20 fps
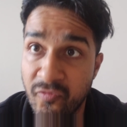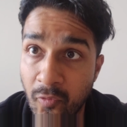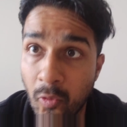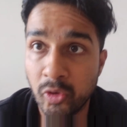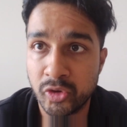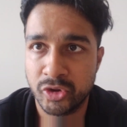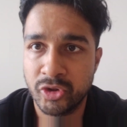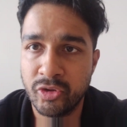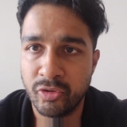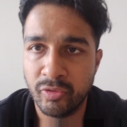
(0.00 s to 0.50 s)

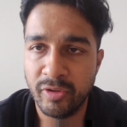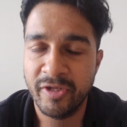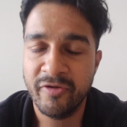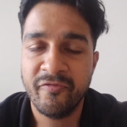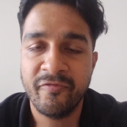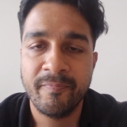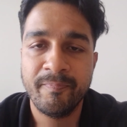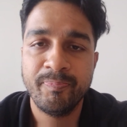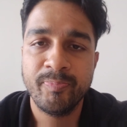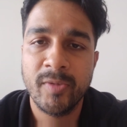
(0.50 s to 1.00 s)
forced to
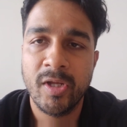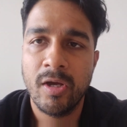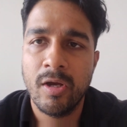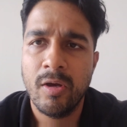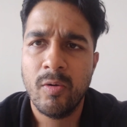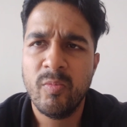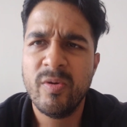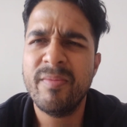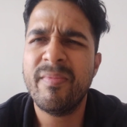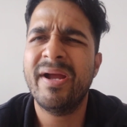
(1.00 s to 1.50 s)
live,
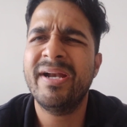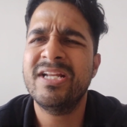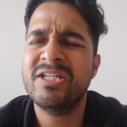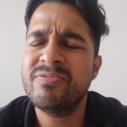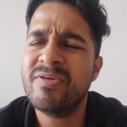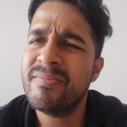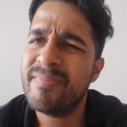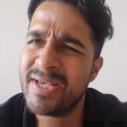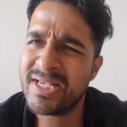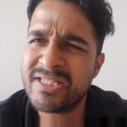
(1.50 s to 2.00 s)
we might
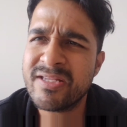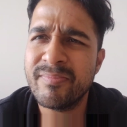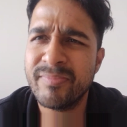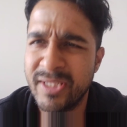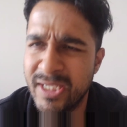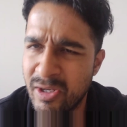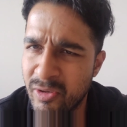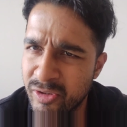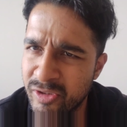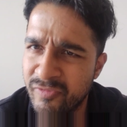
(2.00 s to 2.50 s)
as well make
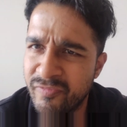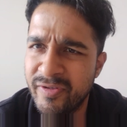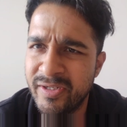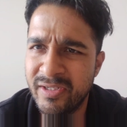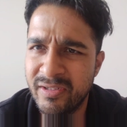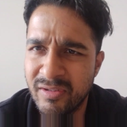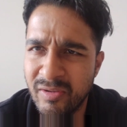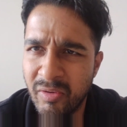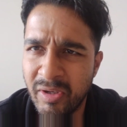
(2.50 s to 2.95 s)
something out of it.